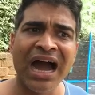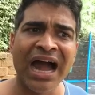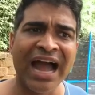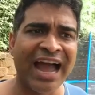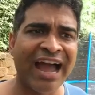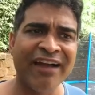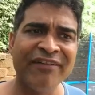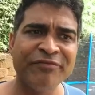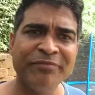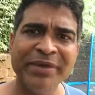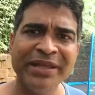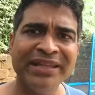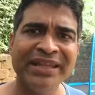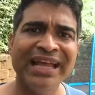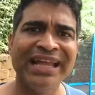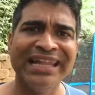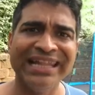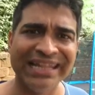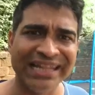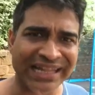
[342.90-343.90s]
have
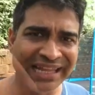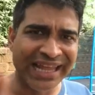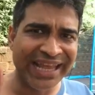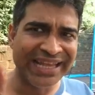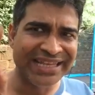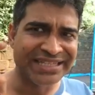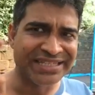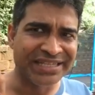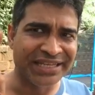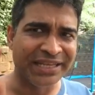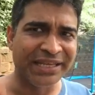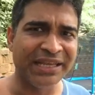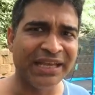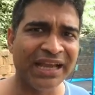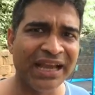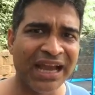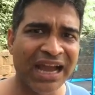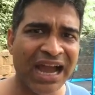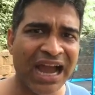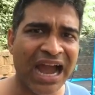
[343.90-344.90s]
been lazy
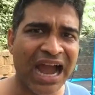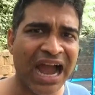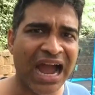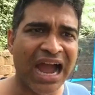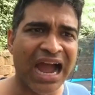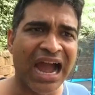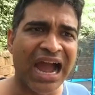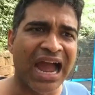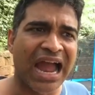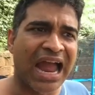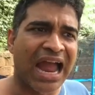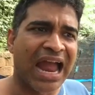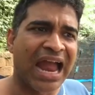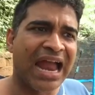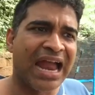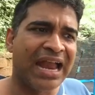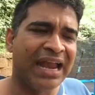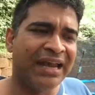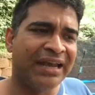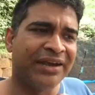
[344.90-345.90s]

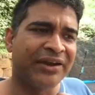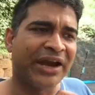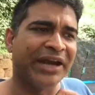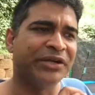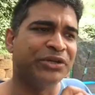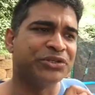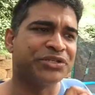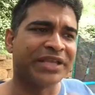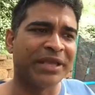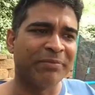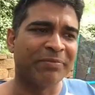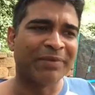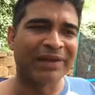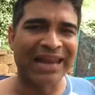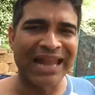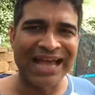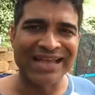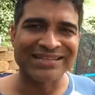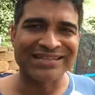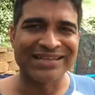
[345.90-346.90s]
and tried to skip
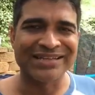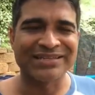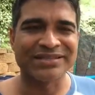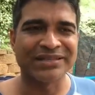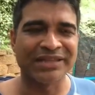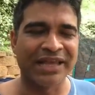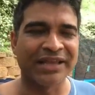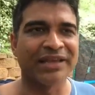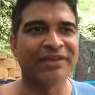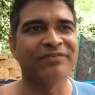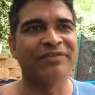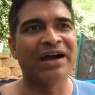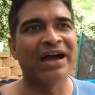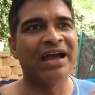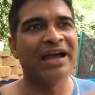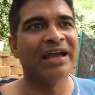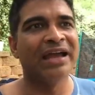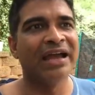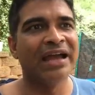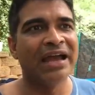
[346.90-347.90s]
classes. Like if
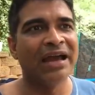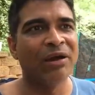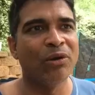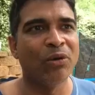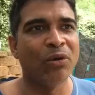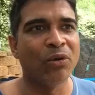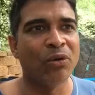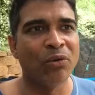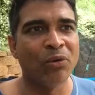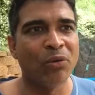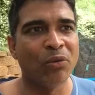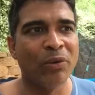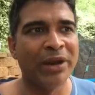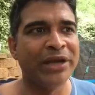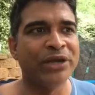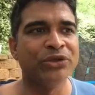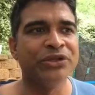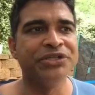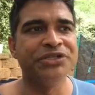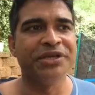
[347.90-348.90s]
I
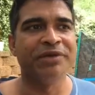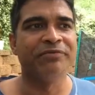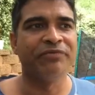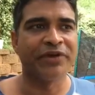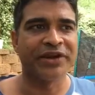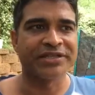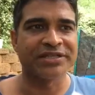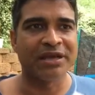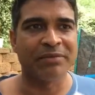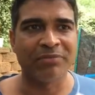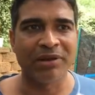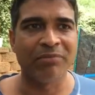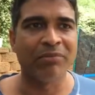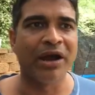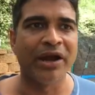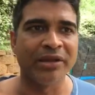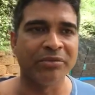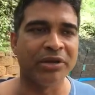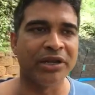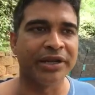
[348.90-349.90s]
went to the gym, for example,
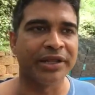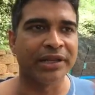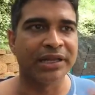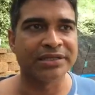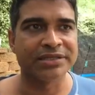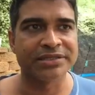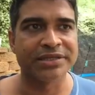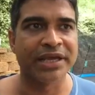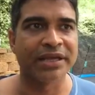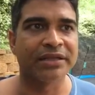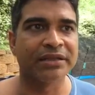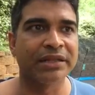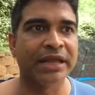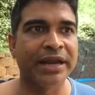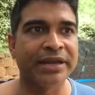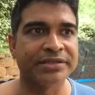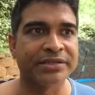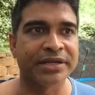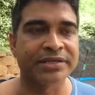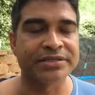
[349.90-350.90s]
bodybuilding, let's take
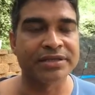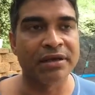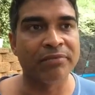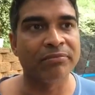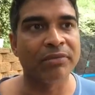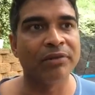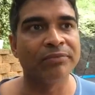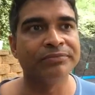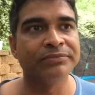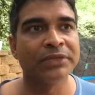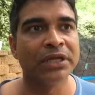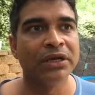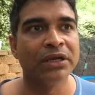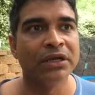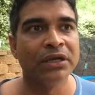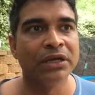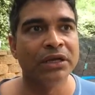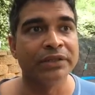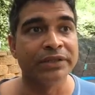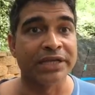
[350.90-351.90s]
that as an example.
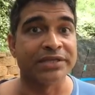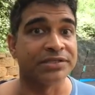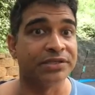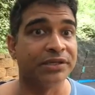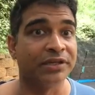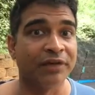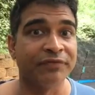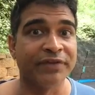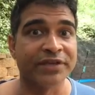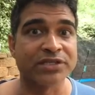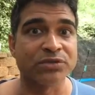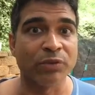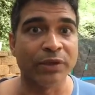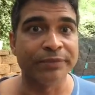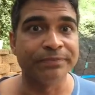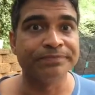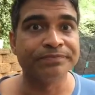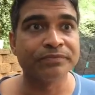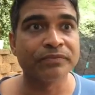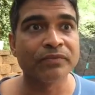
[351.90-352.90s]
That's the toughest one.